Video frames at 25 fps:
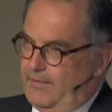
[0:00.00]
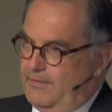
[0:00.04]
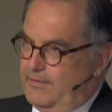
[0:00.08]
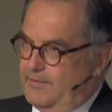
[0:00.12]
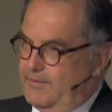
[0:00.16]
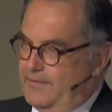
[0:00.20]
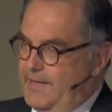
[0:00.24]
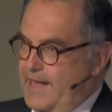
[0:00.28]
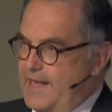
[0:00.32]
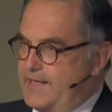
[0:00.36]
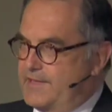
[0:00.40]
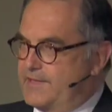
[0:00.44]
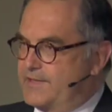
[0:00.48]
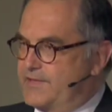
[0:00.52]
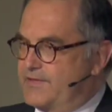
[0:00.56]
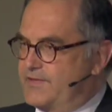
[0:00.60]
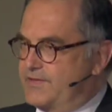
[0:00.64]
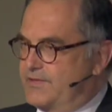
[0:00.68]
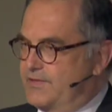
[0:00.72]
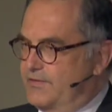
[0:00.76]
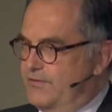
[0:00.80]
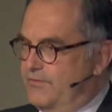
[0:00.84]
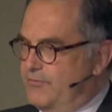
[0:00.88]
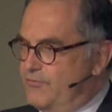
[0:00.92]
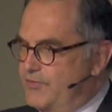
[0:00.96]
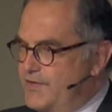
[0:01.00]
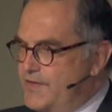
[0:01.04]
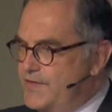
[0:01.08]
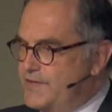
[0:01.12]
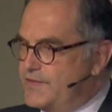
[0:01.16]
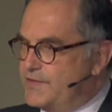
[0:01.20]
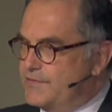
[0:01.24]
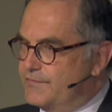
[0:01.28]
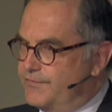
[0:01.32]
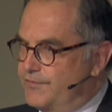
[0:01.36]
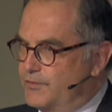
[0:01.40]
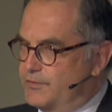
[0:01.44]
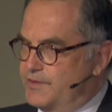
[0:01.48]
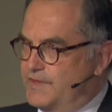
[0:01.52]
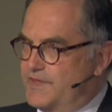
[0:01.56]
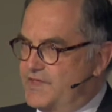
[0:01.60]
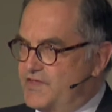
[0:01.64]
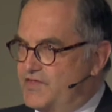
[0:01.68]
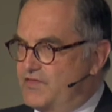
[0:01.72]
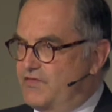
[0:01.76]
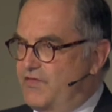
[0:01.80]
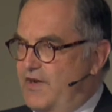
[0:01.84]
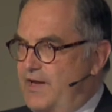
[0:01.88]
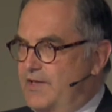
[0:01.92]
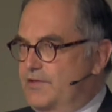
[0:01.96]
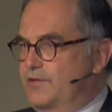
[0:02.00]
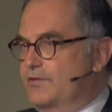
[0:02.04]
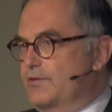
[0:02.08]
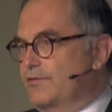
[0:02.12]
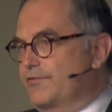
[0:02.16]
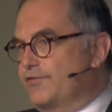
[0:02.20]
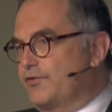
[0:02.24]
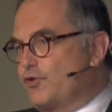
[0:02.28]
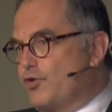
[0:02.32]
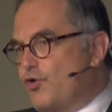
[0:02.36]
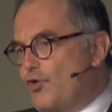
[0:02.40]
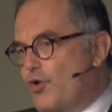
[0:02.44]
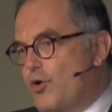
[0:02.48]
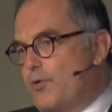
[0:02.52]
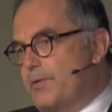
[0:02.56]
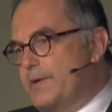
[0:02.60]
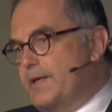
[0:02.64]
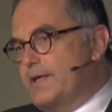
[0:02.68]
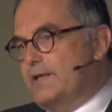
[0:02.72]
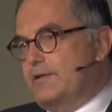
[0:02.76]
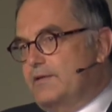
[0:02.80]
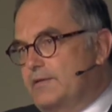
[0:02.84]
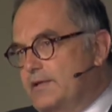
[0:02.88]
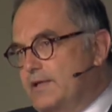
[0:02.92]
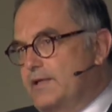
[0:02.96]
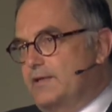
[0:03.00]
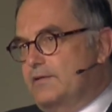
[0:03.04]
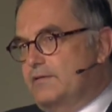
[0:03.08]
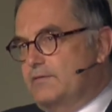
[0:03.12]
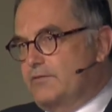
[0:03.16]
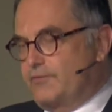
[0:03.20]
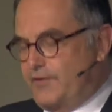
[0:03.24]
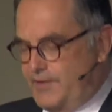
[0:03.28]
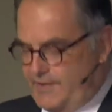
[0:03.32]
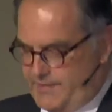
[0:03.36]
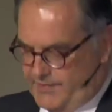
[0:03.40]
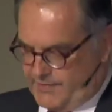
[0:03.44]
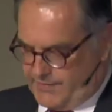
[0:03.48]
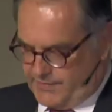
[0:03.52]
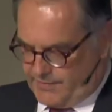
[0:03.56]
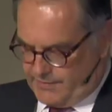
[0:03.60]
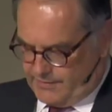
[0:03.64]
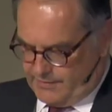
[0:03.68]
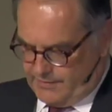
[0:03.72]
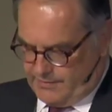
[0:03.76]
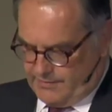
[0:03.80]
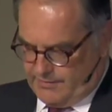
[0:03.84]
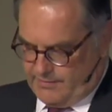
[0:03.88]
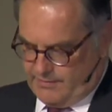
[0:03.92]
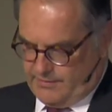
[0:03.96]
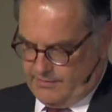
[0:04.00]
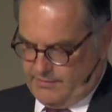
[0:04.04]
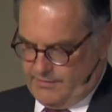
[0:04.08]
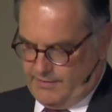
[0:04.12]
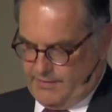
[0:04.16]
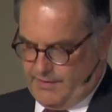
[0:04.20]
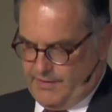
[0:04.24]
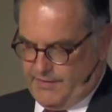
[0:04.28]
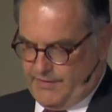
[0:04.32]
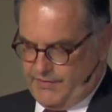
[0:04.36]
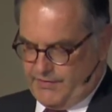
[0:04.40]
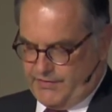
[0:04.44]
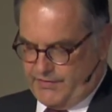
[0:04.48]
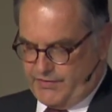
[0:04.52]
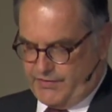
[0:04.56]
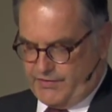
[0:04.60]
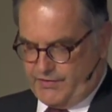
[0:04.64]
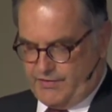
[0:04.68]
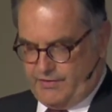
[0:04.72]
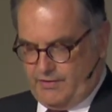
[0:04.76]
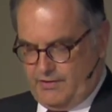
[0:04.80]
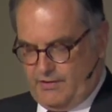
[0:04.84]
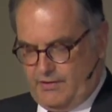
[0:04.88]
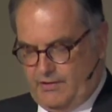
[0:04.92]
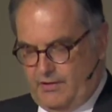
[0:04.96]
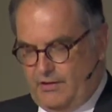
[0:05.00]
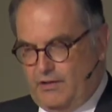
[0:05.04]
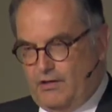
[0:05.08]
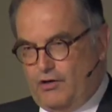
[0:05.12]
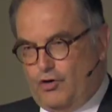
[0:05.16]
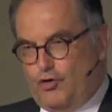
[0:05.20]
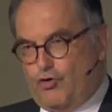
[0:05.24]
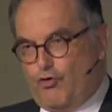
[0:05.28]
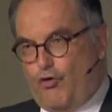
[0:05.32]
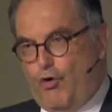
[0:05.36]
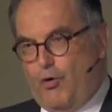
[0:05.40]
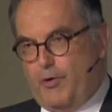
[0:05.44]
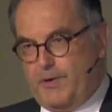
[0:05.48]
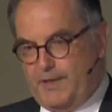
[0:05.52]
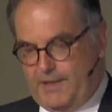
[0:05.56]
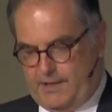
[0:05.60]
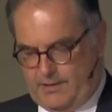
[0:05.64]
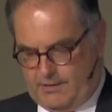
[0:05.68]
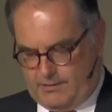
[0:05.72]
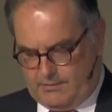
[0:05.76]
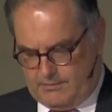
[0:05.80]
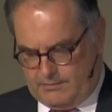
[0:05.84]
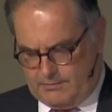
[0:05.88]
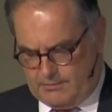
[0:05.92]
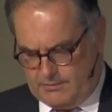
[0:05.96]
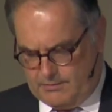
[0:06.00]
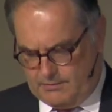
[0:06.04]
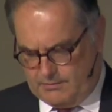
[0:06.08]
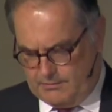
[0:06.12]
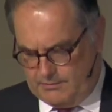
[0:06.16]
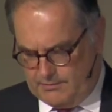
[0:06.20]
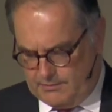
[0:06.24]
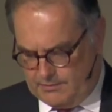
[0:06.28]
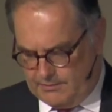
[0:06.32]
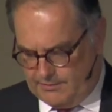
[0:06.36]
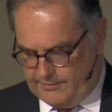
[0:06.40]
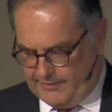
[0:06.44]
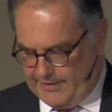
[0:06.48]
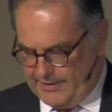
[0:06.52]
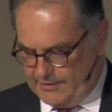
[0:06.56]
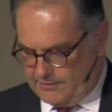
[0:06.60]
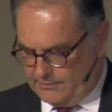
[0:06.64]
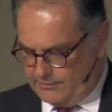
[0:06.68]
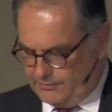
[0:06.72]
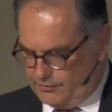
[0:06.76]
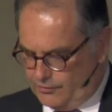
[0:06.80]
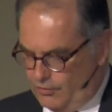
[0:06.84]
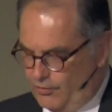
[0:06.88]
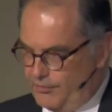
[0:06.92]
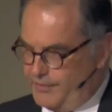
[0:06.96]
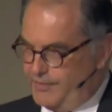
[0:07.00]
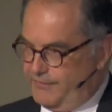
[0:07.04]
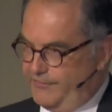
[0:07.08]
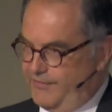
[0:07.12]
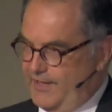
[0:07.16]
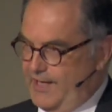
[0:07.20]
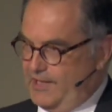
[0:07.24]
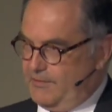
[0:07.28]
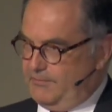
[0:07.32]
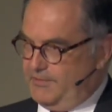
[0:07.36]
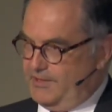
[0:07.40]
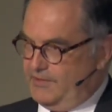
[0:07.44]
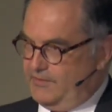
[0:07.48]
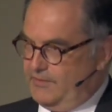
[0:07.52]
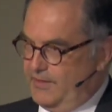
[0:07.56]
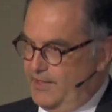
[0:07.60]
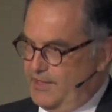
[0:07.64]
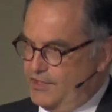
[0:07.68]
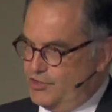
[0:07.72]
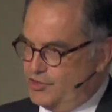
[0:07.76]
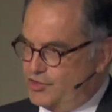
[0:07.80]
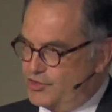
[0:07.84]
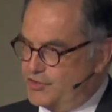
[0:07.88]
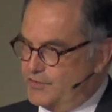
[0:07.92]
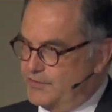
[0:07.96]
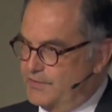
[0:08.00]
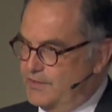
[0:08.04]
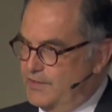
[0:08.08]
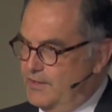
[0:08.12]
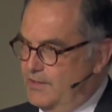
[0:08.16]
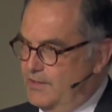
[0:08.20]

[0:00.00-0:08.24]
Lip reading: The next reason for this trend of growing legal risk is growing regulatory fragmentation.